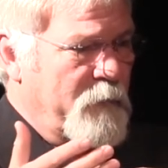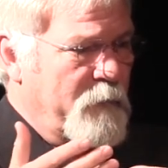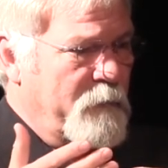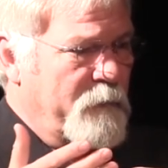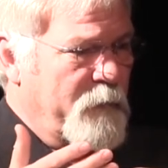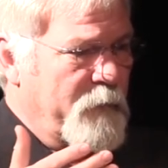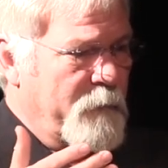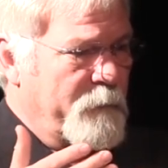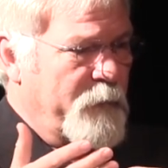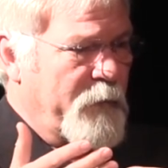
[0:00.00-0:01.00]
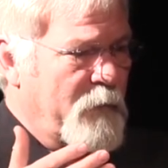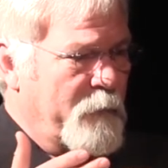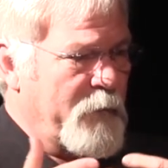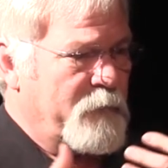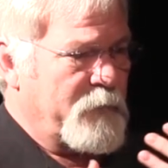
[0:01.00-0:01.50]
of um, the
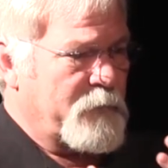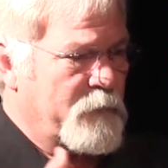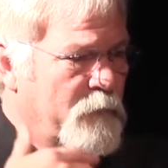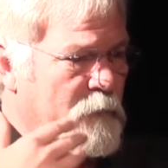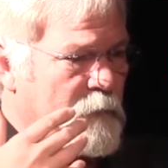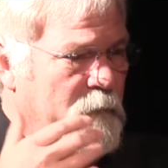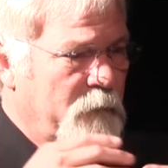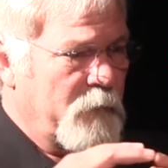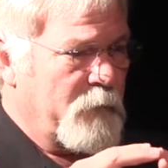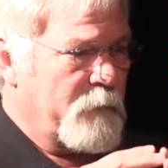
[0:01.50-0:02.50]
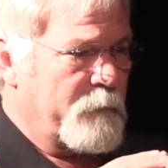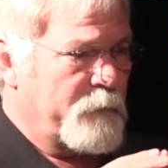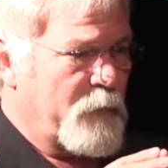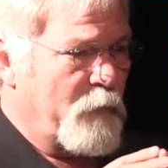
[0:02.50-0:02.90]
elementary school um,